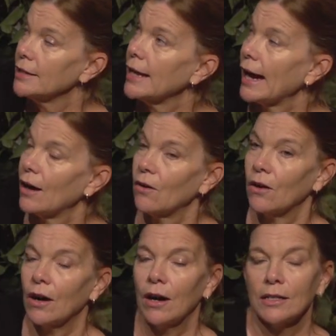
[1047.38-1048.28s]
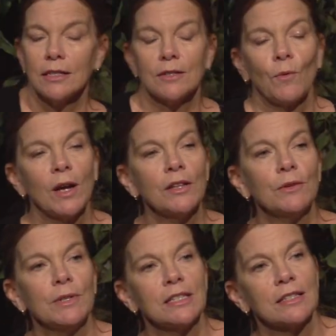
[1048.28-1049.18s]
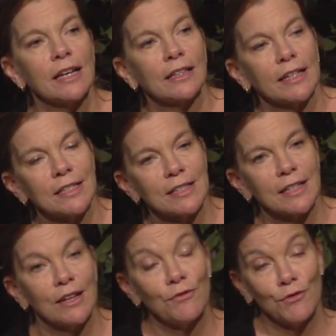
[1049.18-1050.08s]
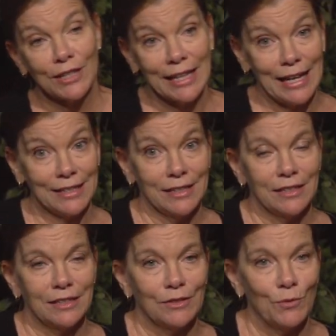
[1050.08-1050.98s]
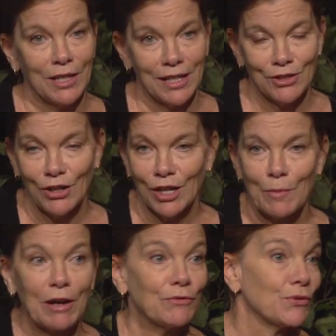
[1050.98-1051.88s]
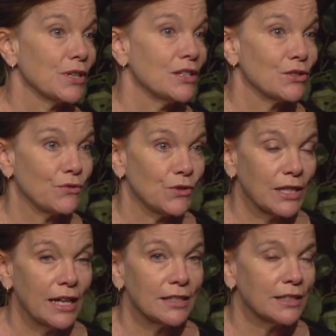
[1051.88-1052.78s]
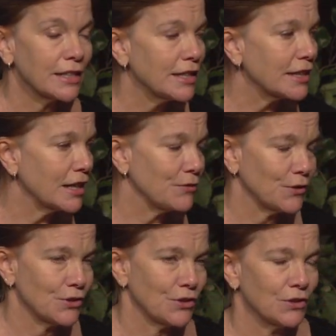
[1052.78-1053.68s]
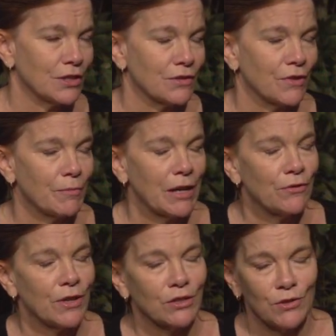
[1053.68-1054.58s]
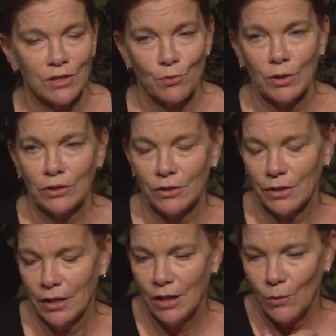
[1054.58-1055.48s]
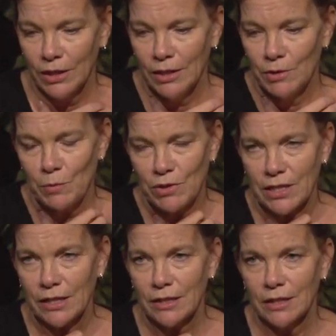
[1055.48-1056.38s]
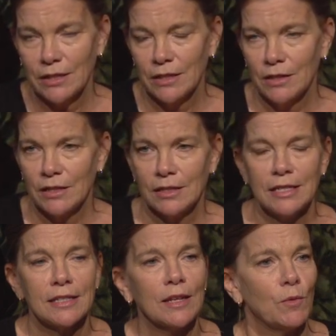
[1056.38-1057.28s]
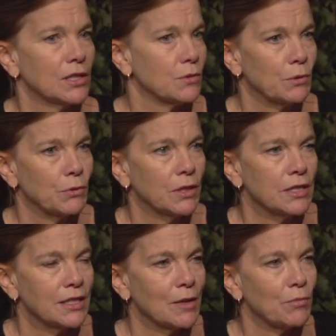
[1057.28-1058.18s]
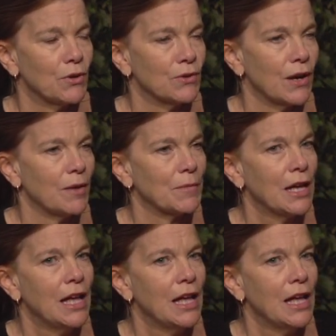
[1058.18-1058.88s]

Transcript: Now, one of the reasons I like to say forget it when I talk about freeze or forget it, and I think I first heard this from my friend Chris Willard when he was presenting in DC once when we were on the same program,